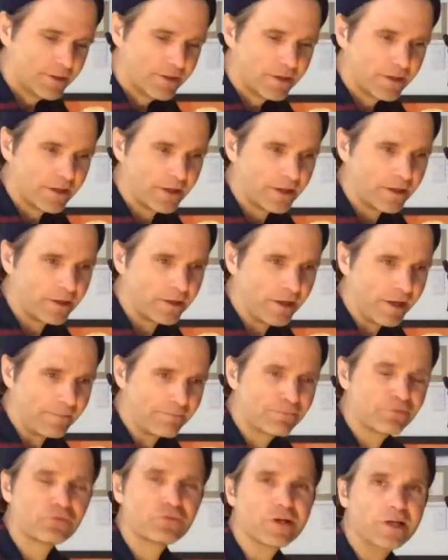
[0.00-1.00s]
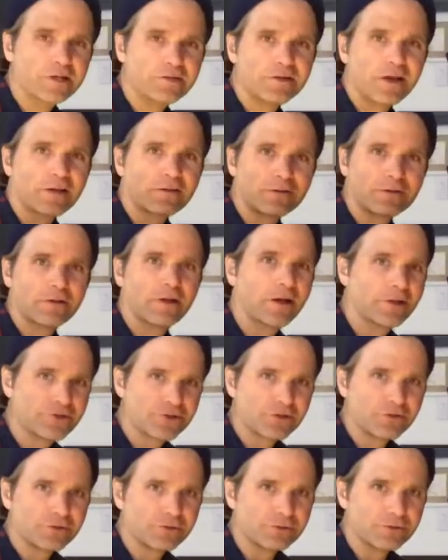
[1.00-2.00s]
uh, a
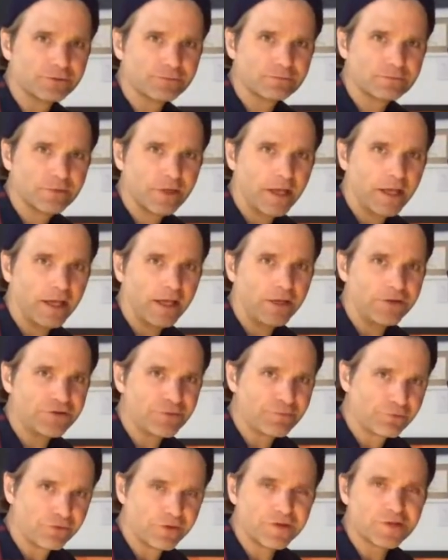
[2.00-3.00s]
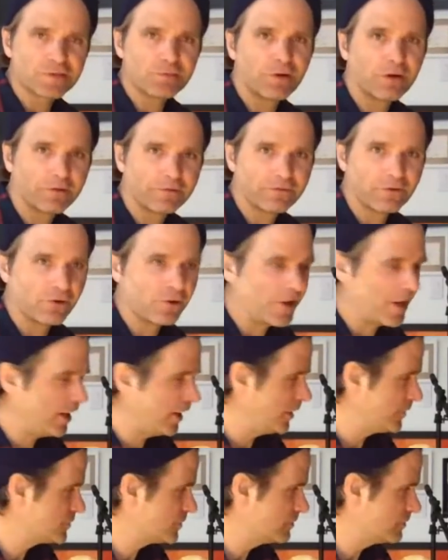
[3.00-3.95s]
pre-technological age, a pre-smartphone age,